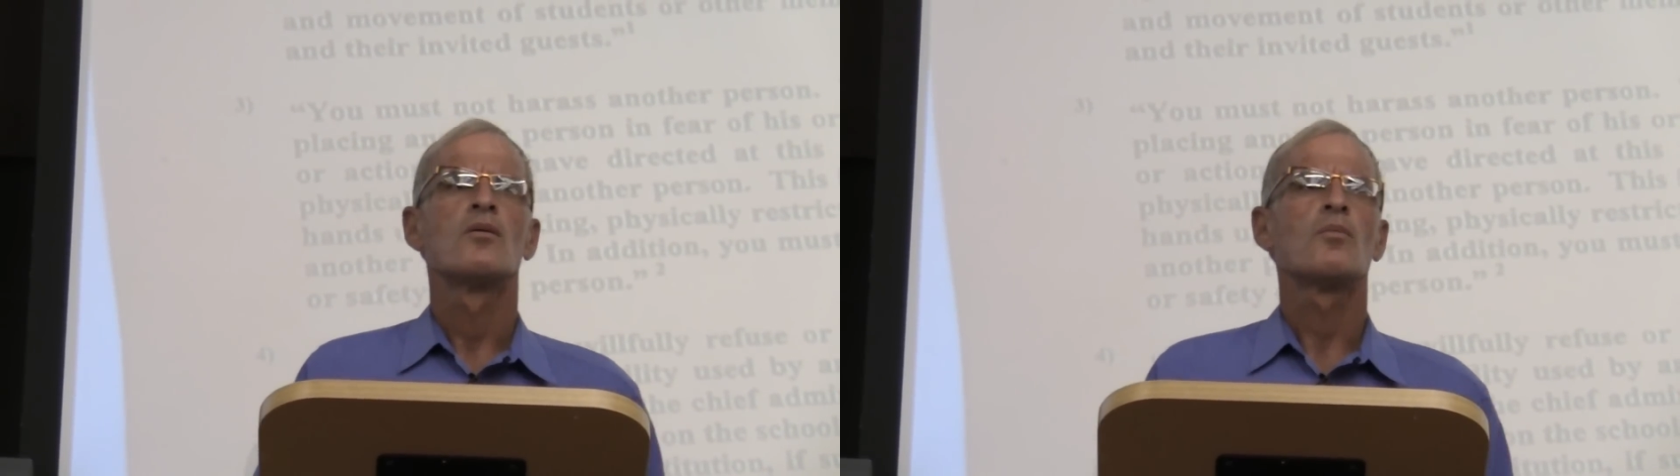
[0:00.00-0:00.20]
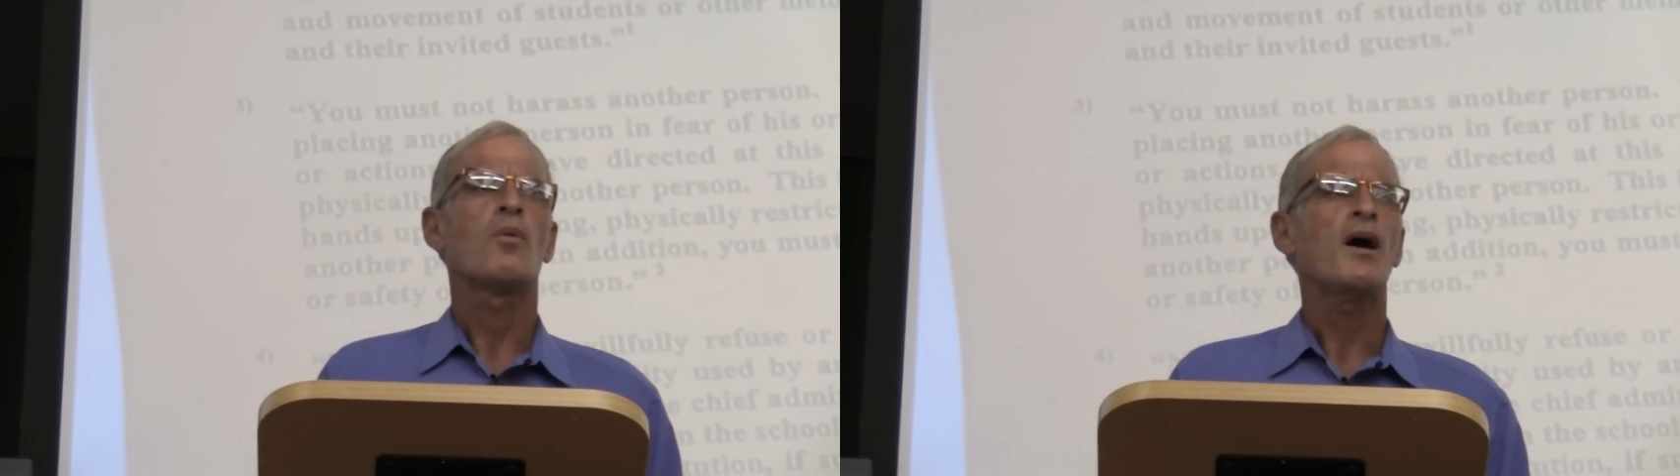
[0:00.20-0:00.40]

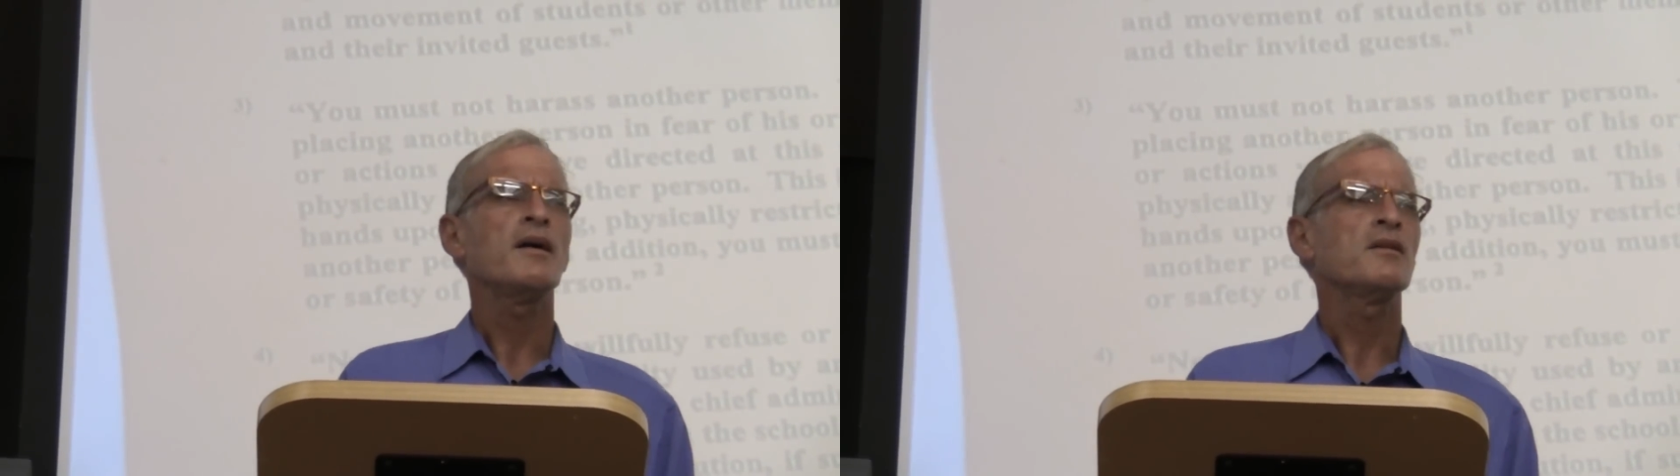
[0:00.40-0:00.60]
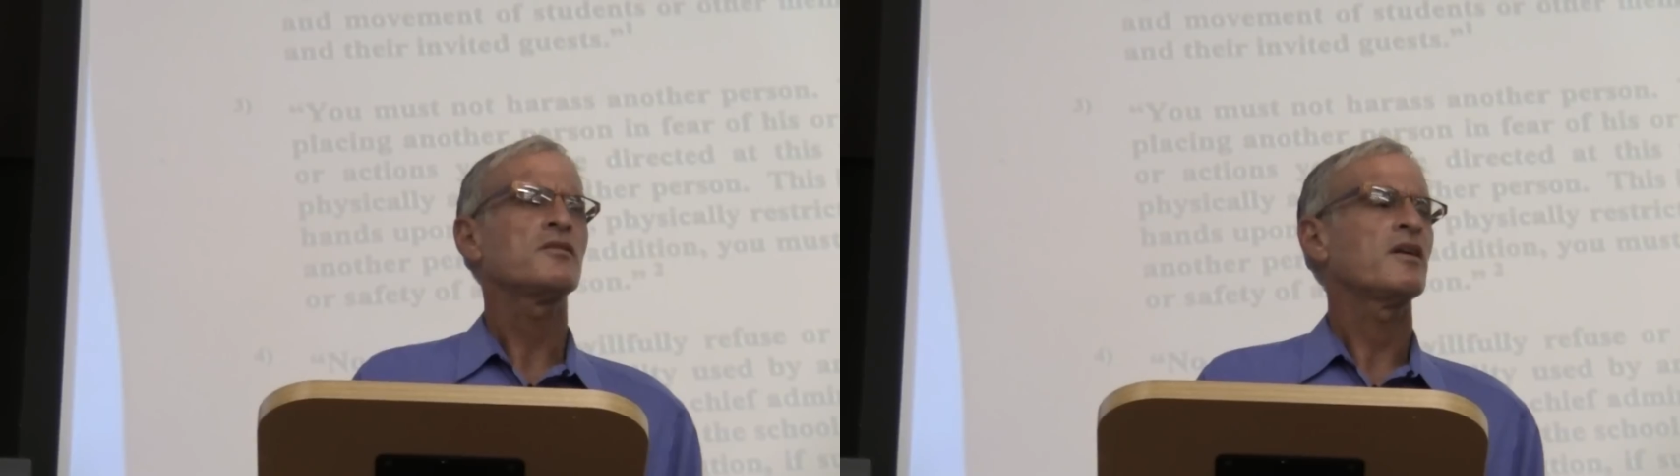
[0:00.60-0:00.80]

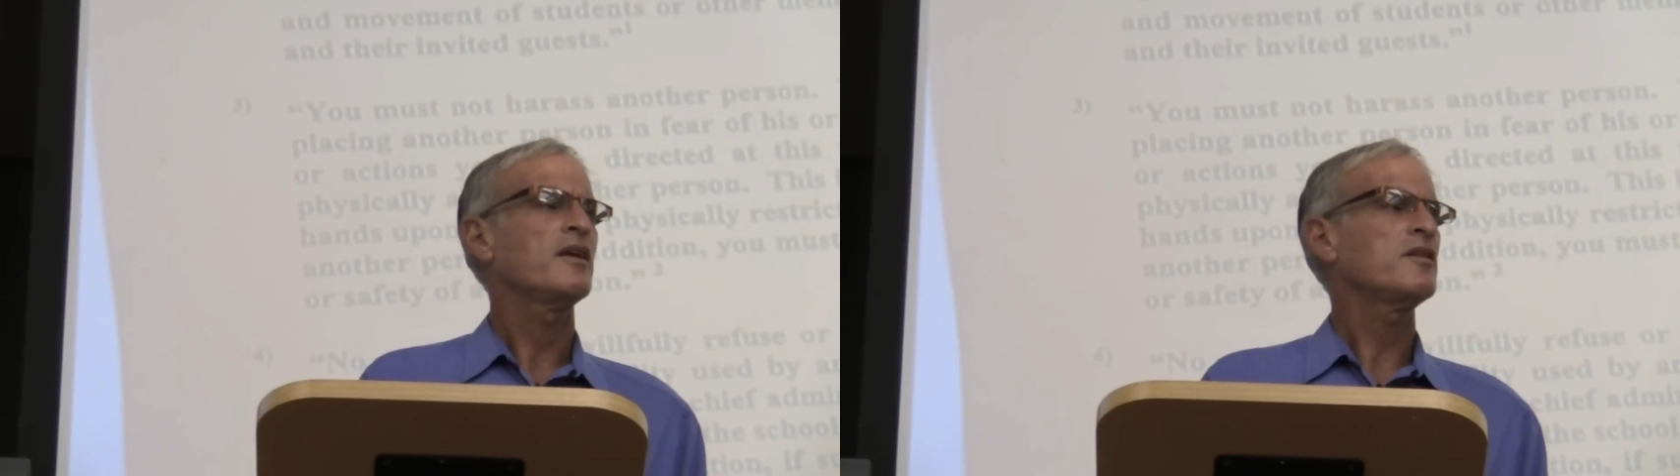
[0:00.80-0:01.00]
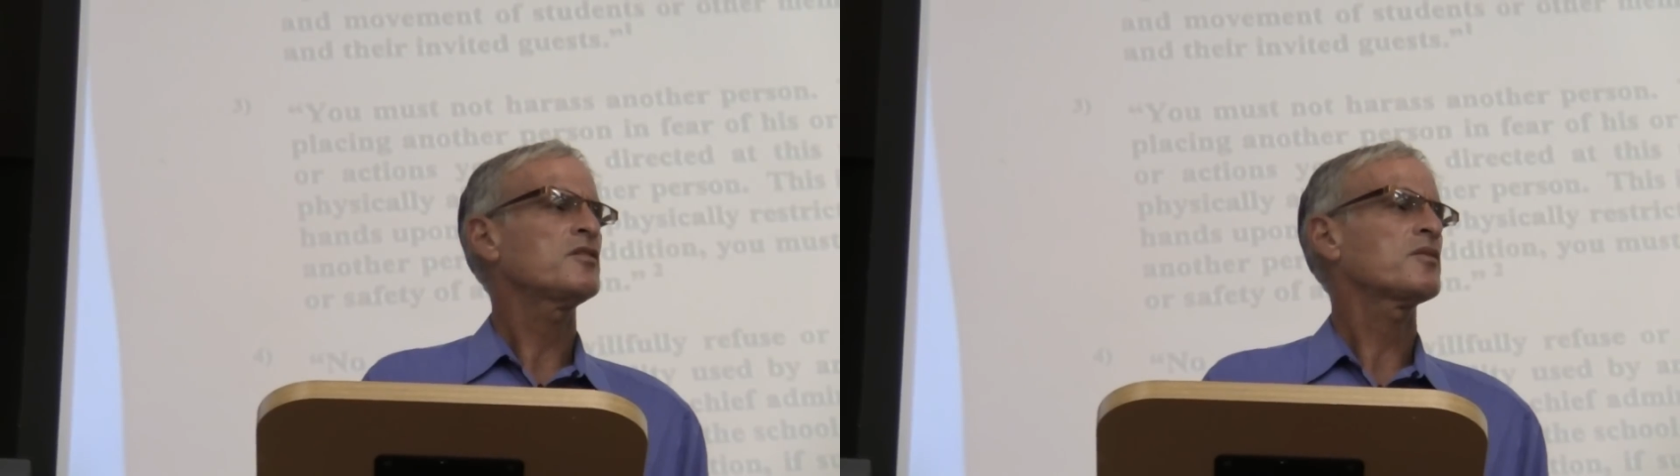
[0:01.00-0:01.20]
Why does
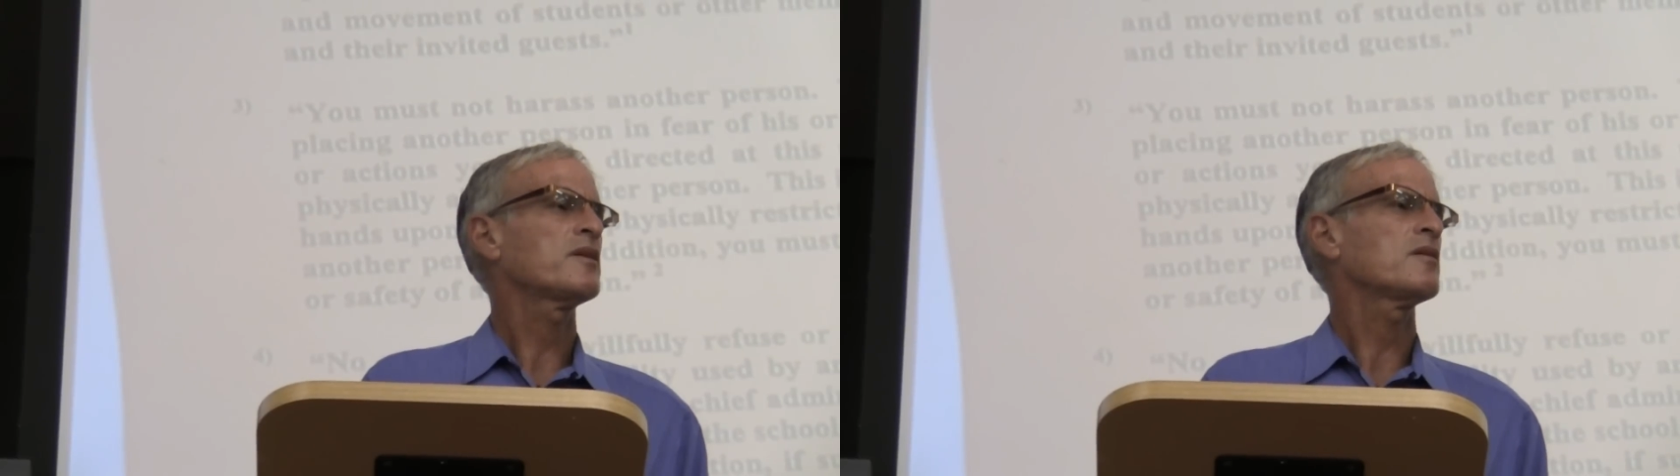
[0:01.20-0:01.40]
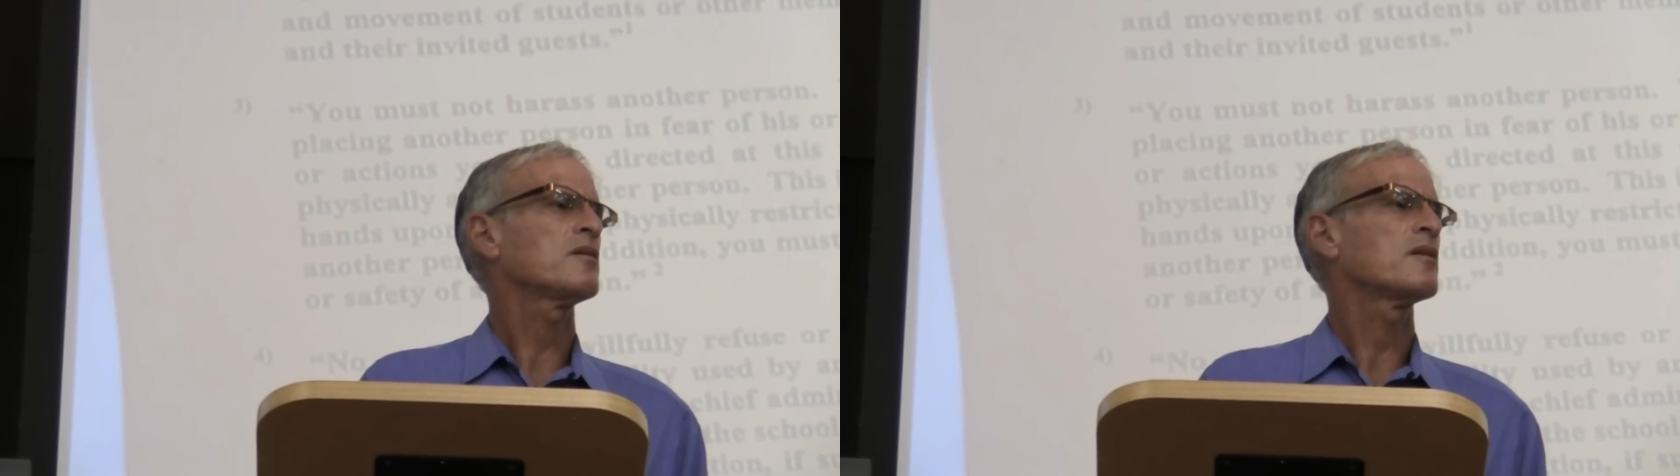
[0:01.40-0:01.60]

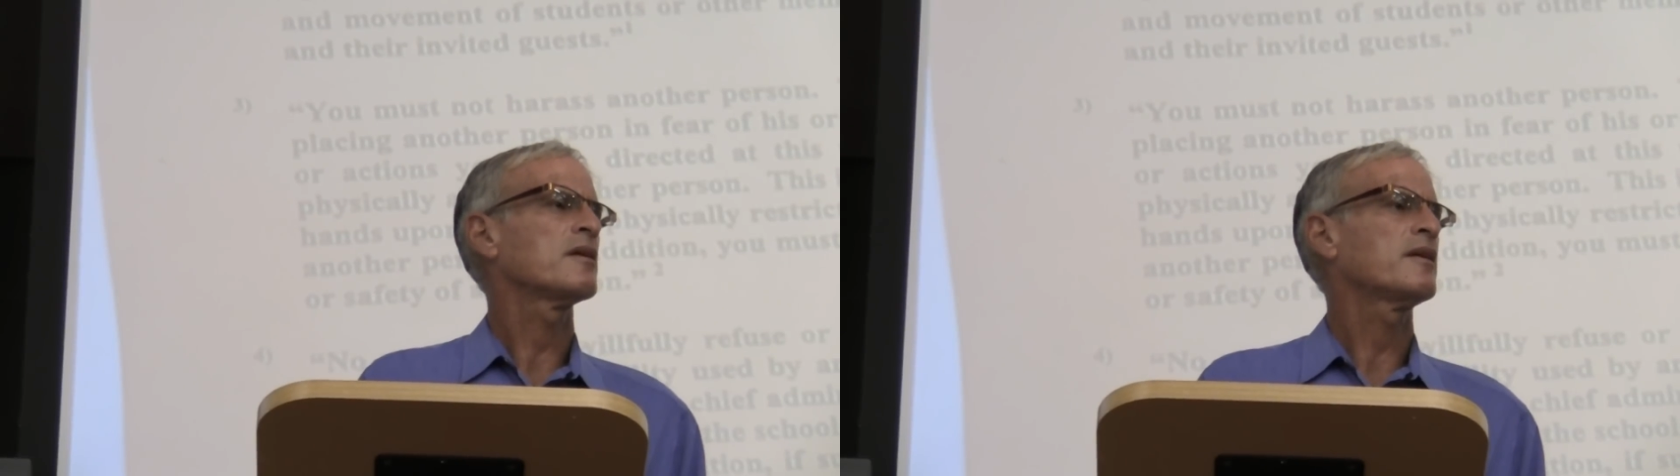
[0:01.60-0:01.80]
Israel